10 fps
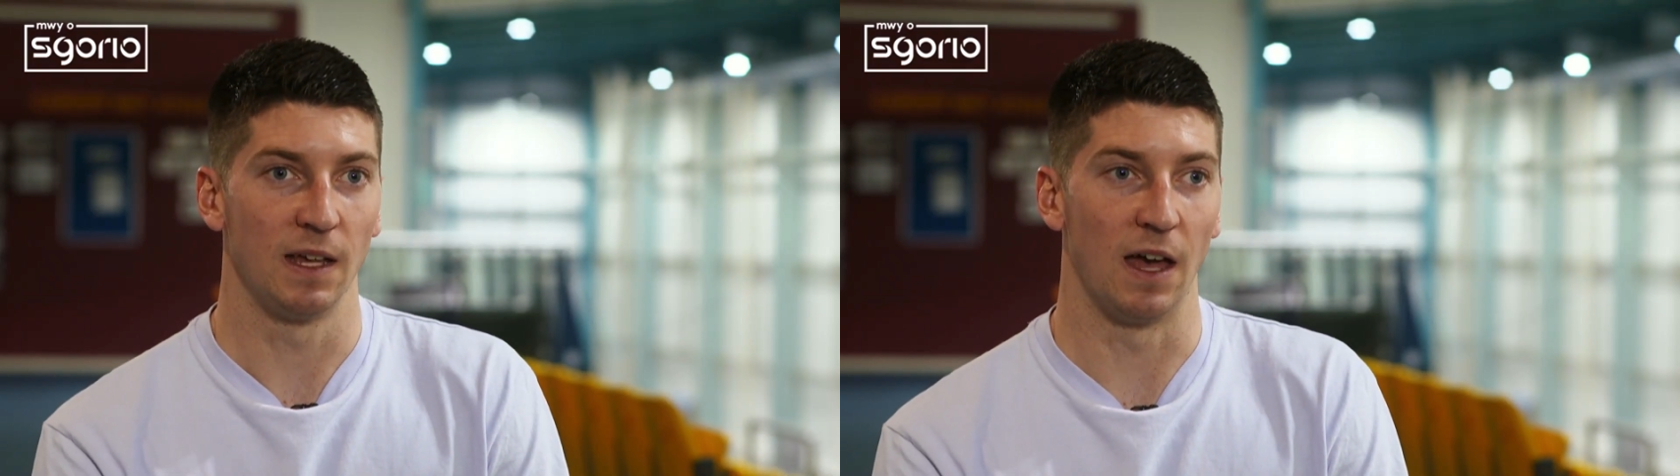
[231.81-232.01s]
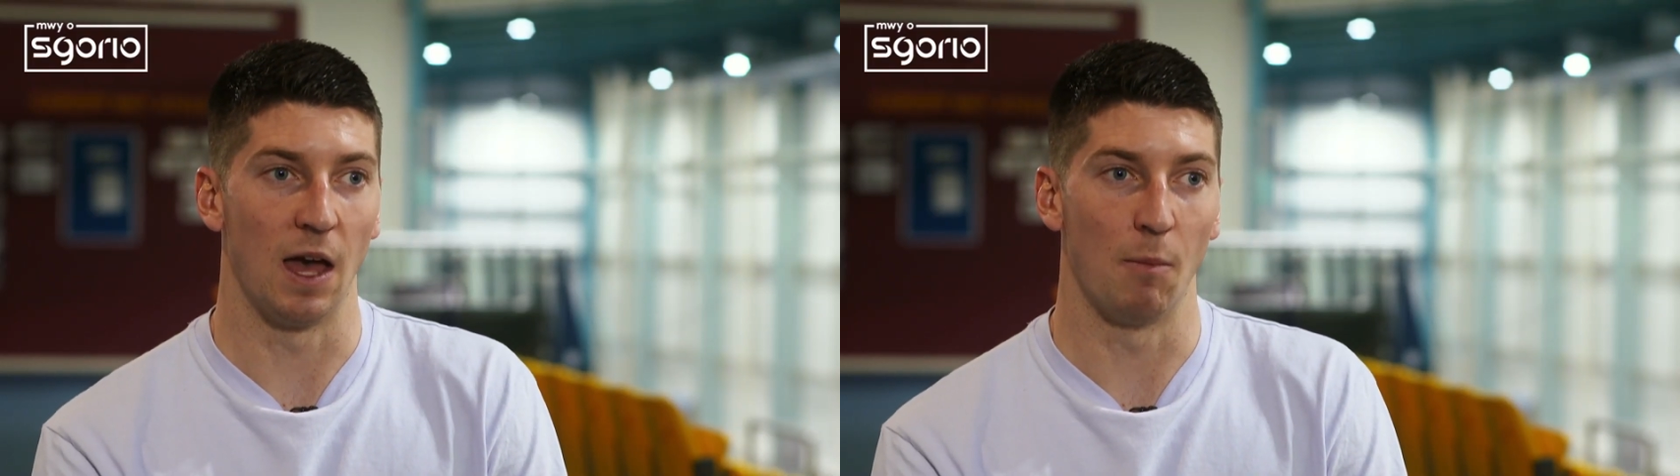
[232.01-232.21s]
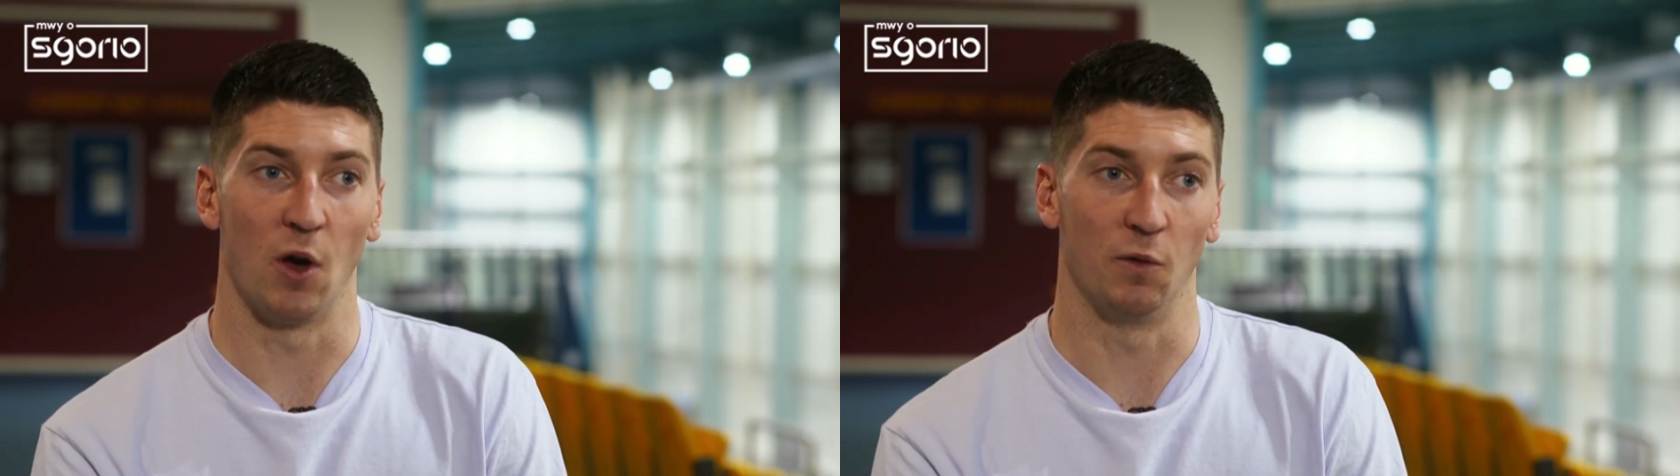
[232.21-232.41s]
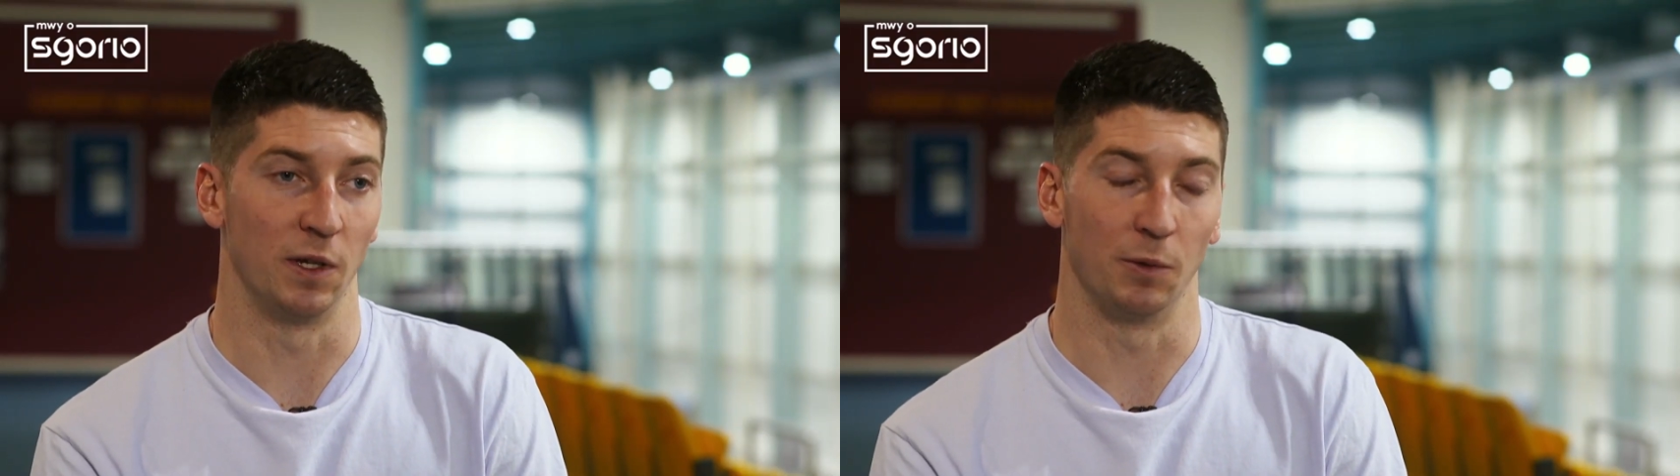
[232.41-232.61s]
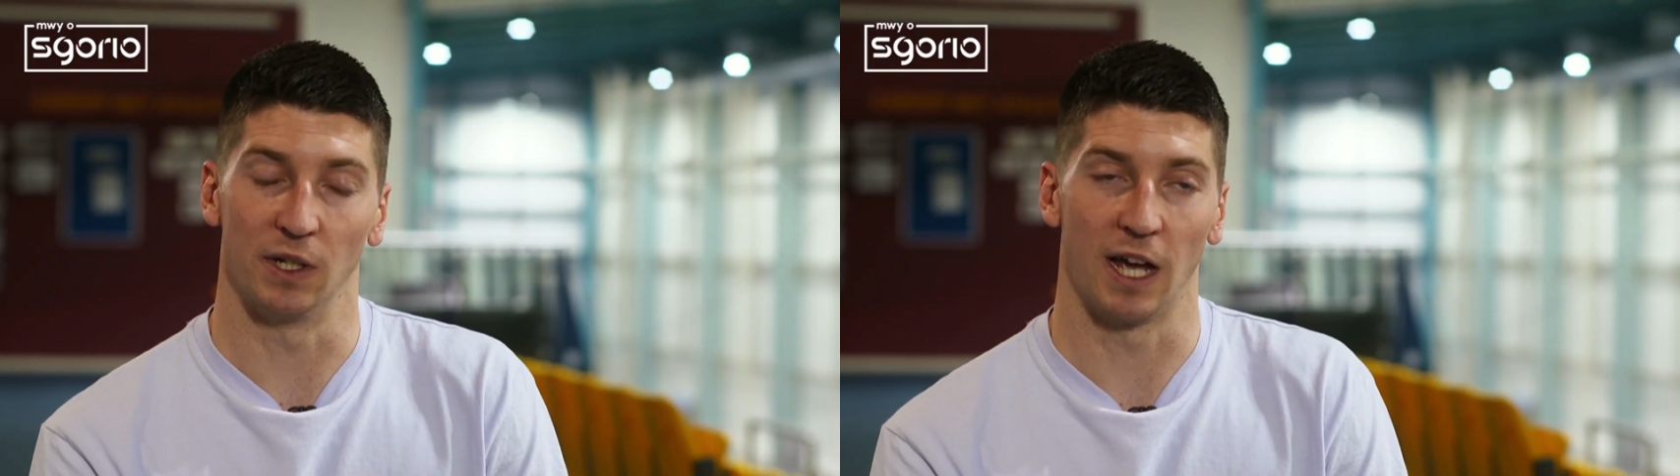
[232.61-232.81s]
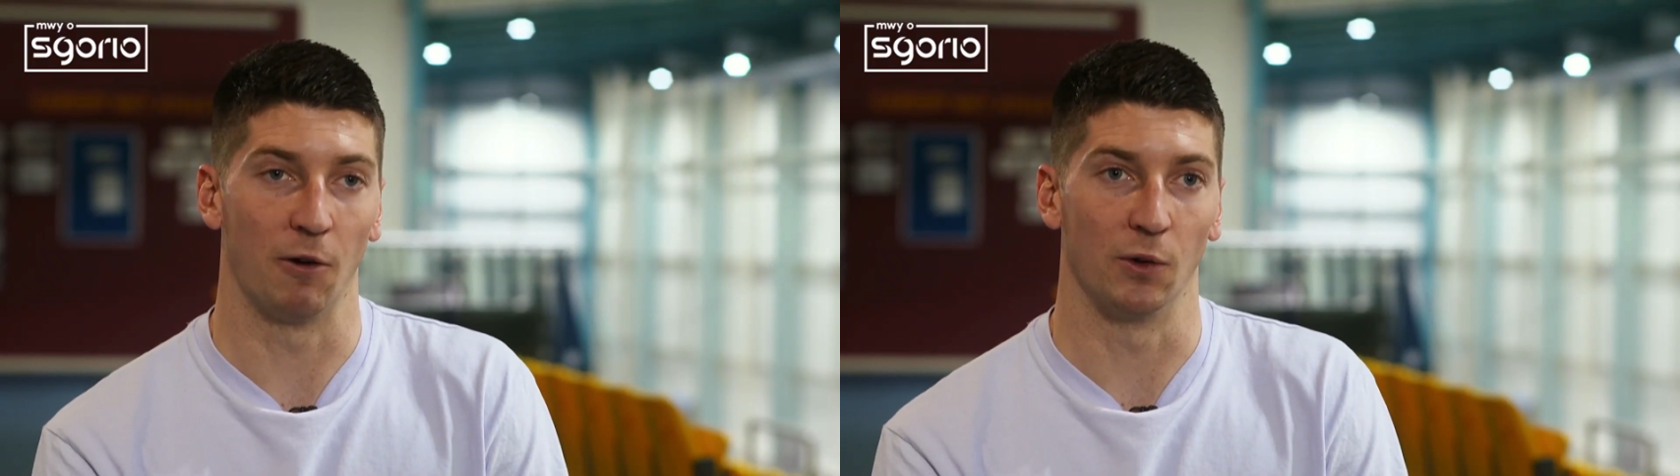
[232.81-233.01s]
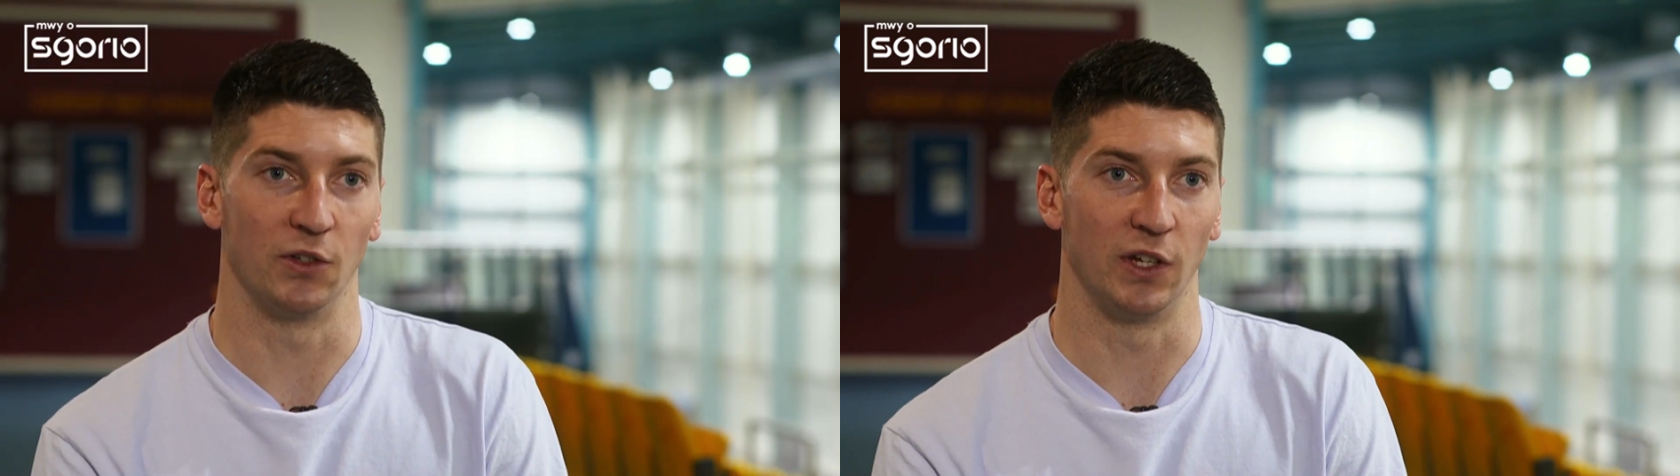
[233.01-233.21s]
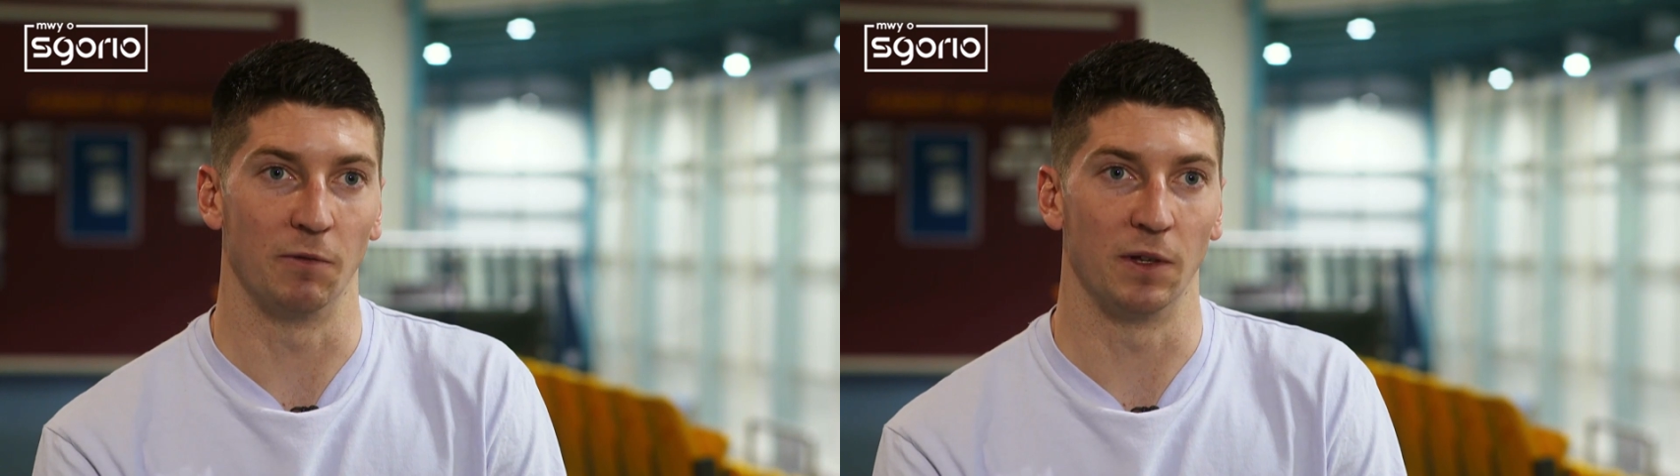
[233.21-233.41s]
and hopefully we can carry on
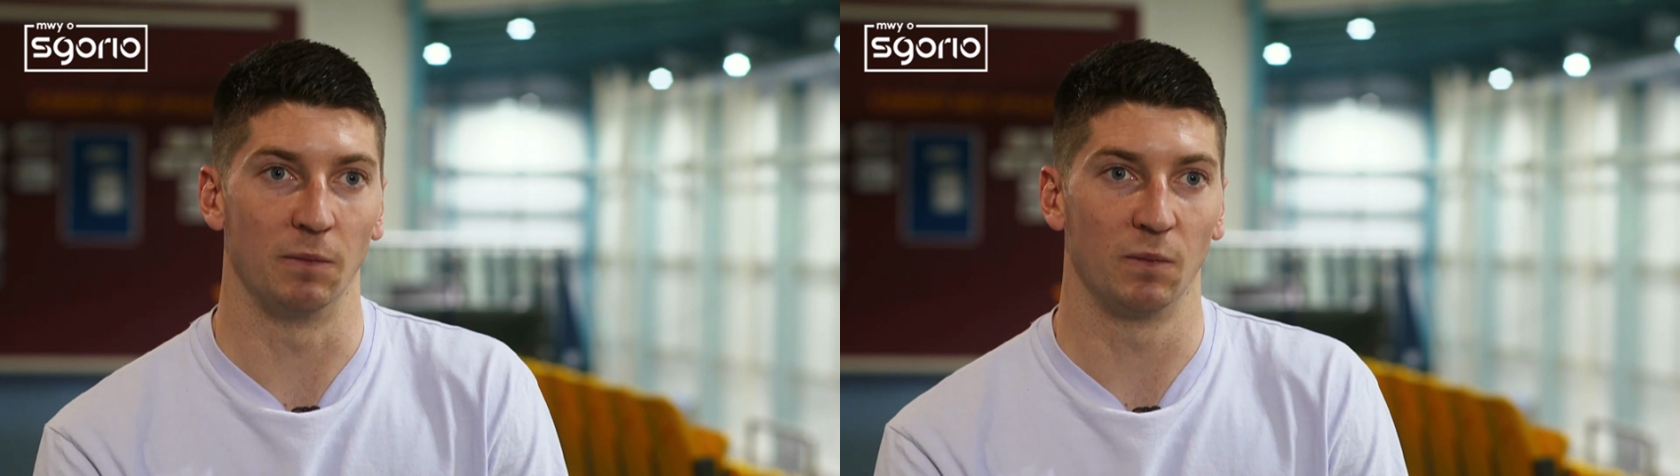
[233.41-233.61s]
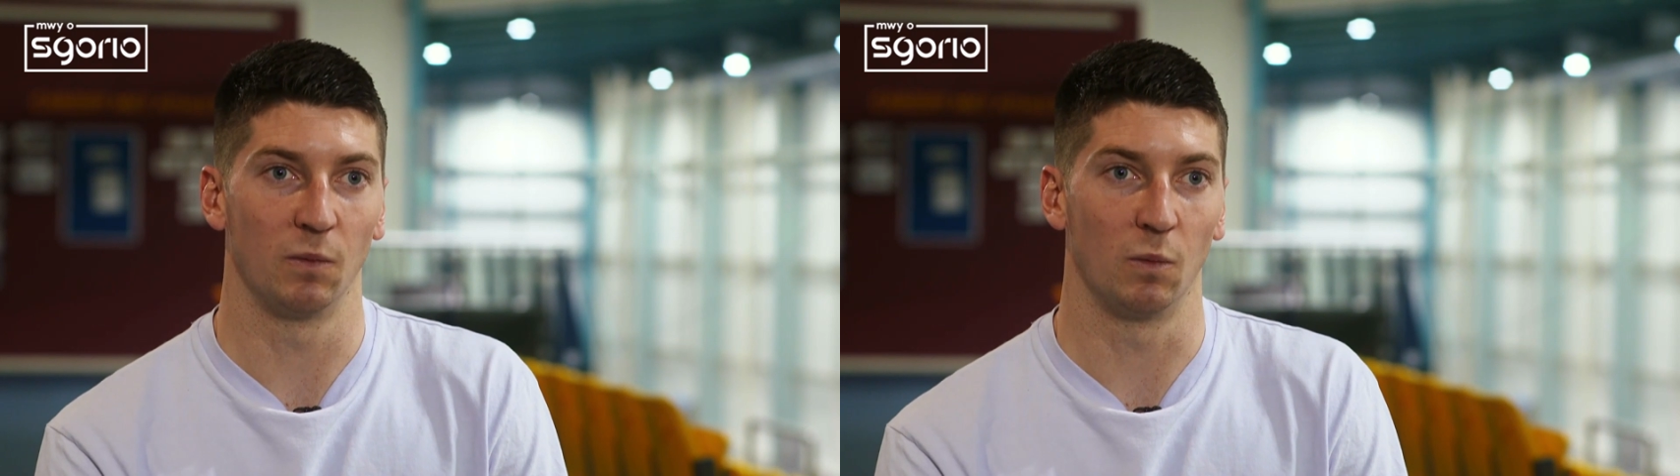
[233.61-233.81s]
achieving